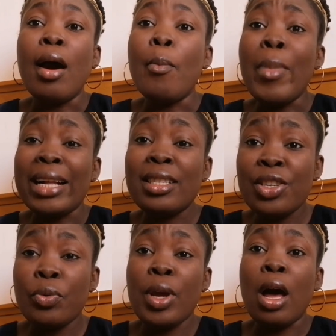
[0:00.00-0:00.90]

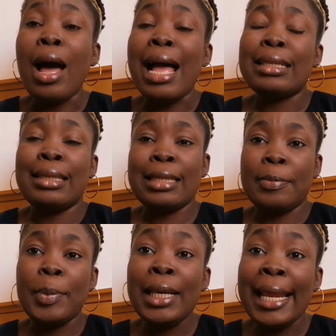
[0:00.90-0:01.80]
material as
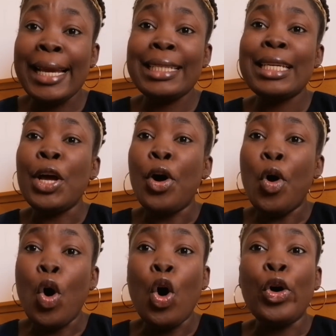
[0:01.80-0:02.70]
displayed
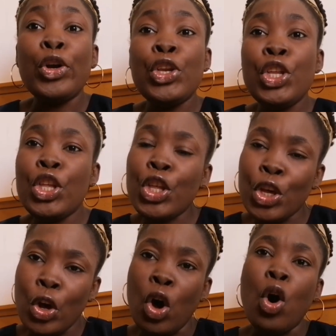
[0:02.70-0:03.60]
on
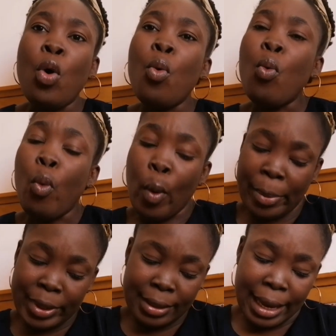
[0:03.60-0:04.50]
your
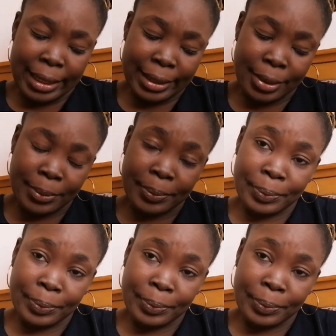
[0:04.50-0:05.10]
website?